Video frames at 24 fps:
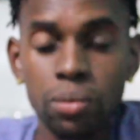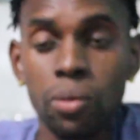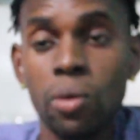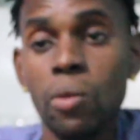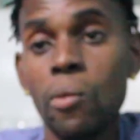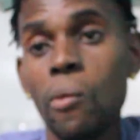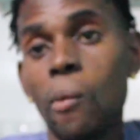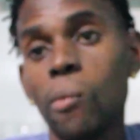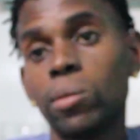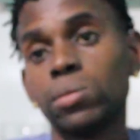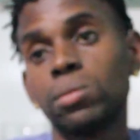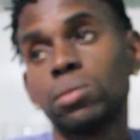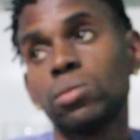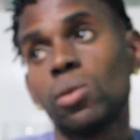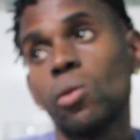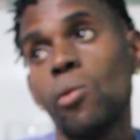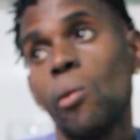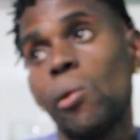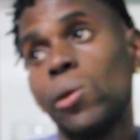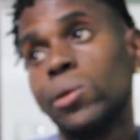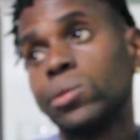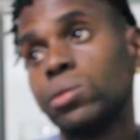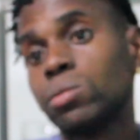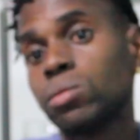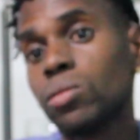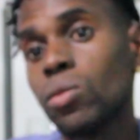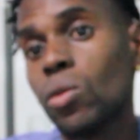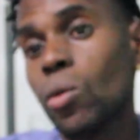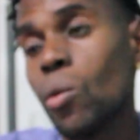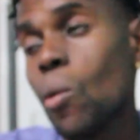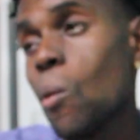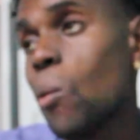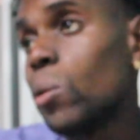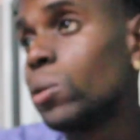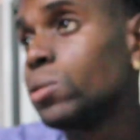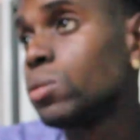You know, he had a
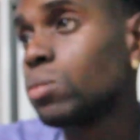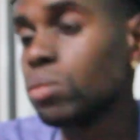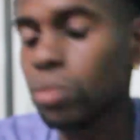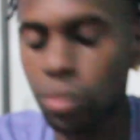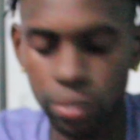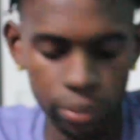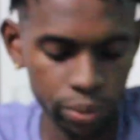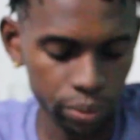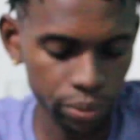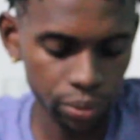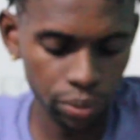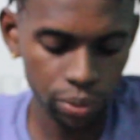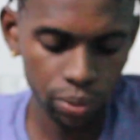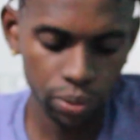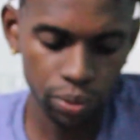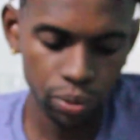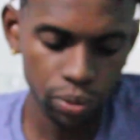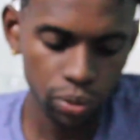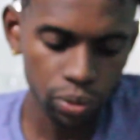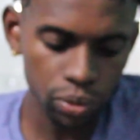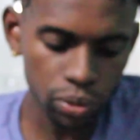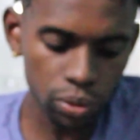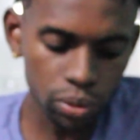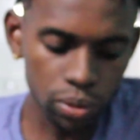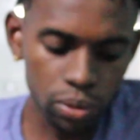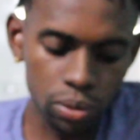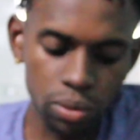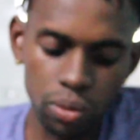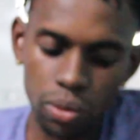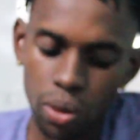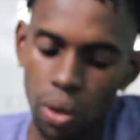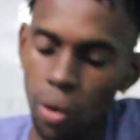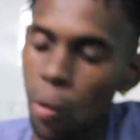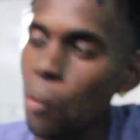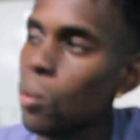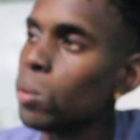guy he got a
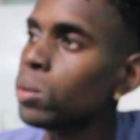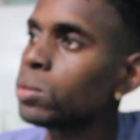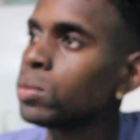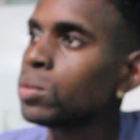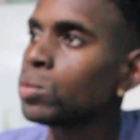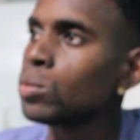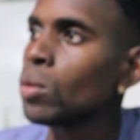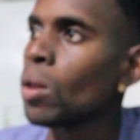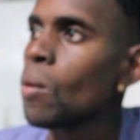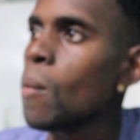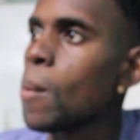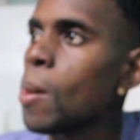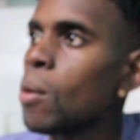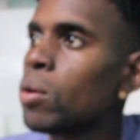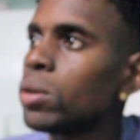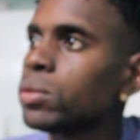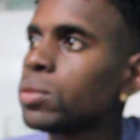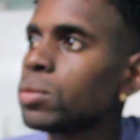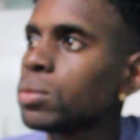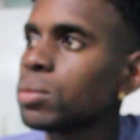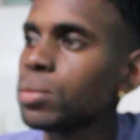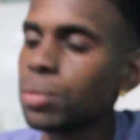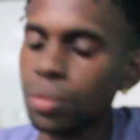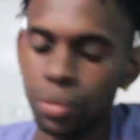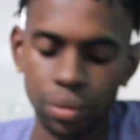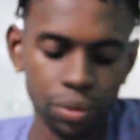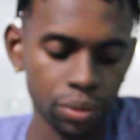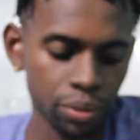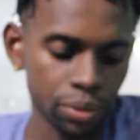beef shop right over there.